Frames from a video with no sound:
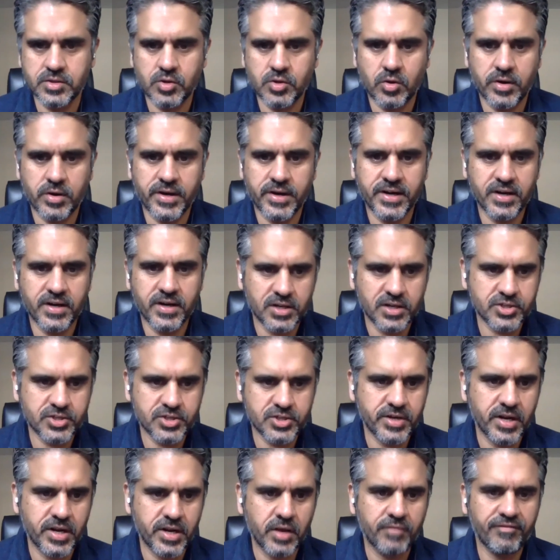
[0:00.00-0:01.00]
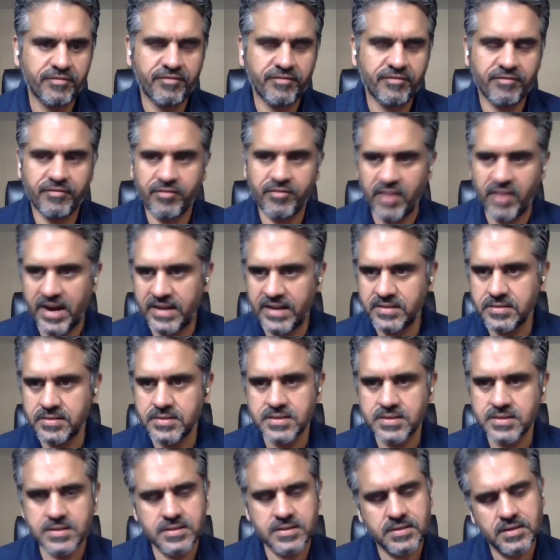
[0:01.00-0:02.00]
your industry
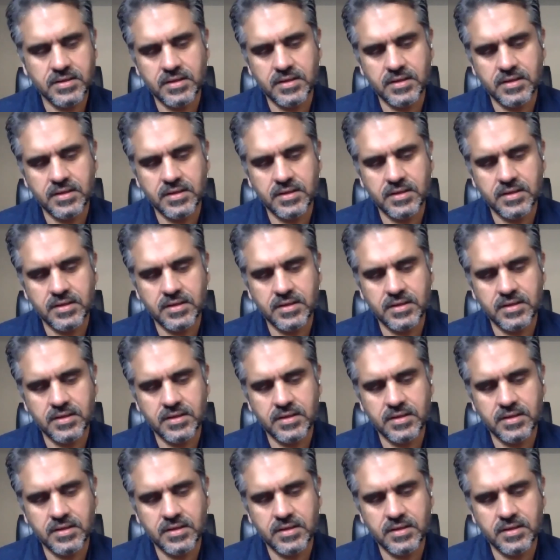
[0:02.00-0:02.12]
friends,